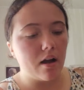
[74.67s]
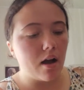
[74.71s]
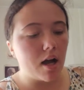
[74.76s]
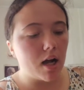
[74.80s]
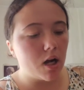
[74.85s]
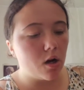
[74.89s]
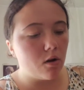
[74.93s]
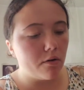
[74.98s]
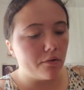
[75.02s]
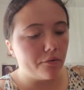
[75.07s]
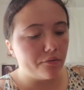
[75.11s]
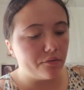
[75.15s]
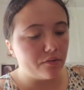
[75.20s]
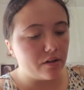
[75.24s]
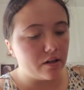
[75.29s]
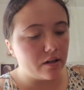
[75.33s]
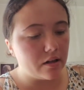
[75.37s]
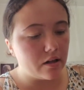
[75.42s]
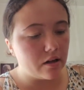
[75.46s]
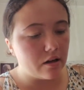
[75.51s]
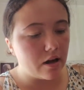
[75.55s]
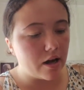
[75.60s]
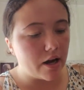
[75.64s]

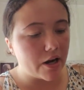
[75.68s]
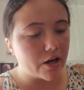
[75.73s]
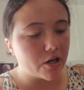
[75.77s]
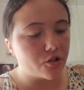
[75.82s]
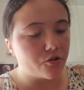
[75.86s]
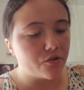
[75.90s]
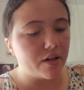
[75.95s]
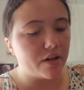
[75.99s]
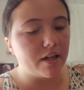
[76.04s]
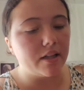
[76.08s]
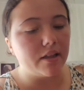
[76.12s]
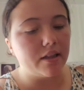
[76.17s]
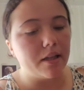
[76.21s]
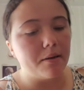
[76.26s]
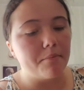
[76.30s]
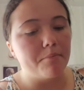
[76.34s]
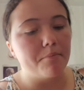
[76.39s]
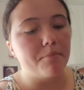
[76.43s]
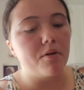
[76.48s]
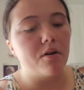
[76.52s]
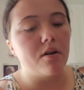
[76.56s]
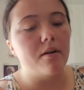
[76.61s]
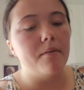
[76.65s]
Aquafina Hydrating Lip
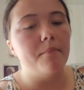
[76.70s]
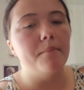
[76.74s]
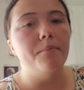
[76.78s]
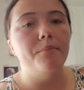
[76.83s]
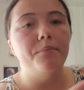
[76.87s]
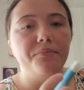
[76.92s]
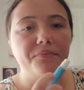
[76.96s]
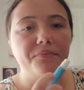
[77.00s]
Balm.